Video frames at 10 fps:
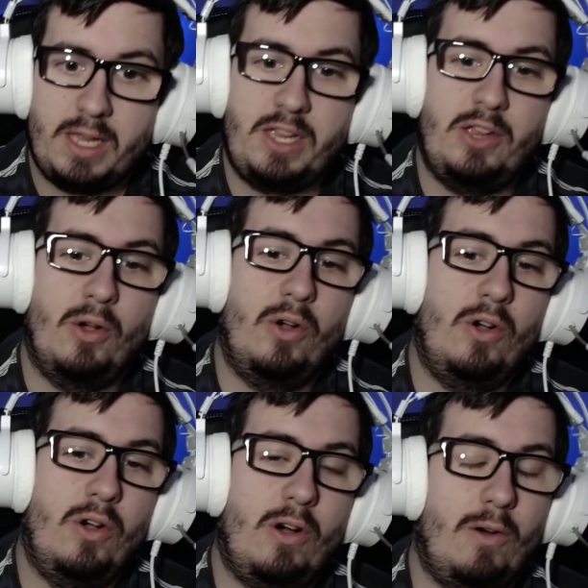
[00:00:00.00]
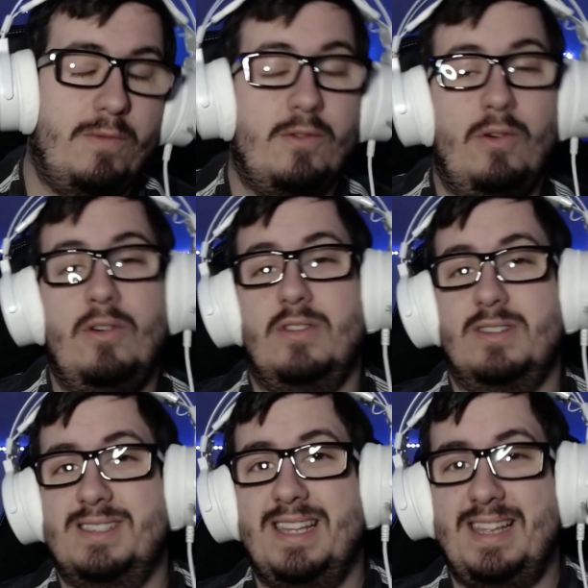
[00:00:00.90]
Yo, of
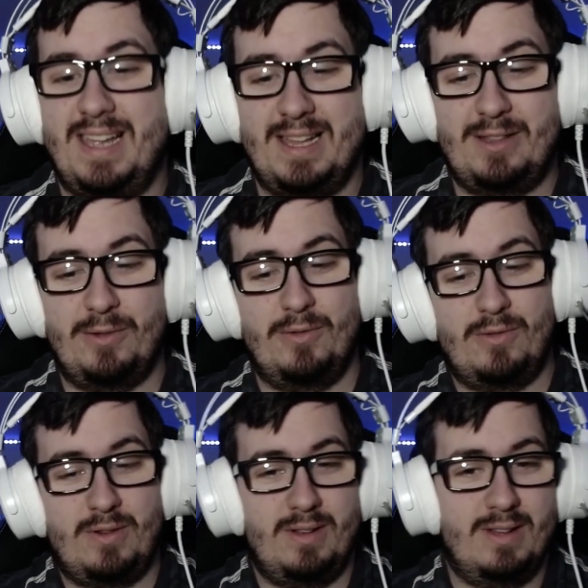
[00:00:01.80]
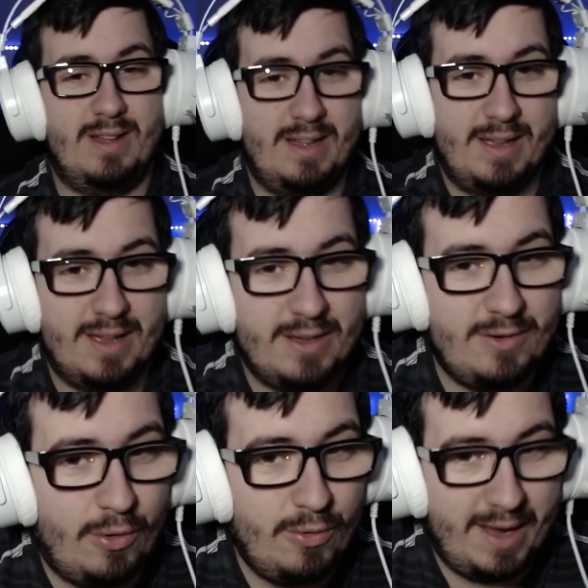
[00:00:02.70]
course he had to
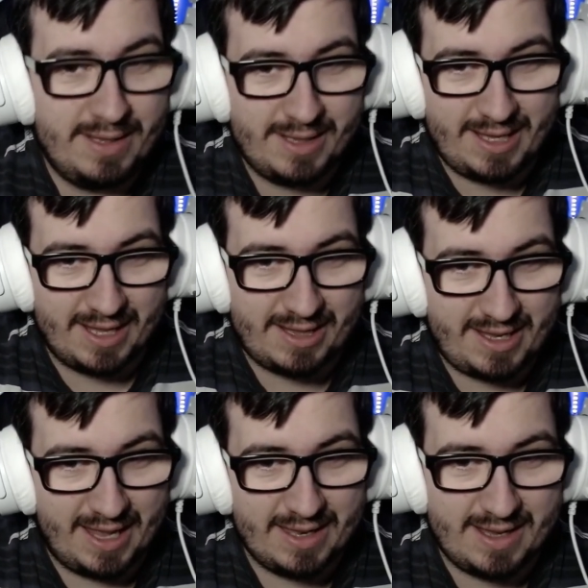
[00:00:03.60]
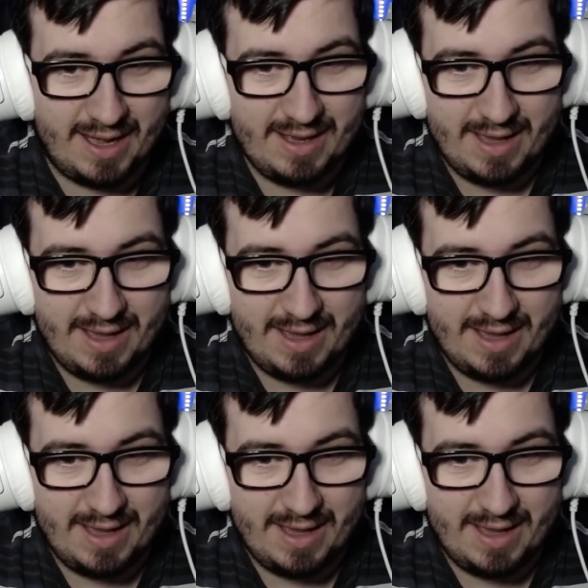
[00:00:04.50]
go and get Helga.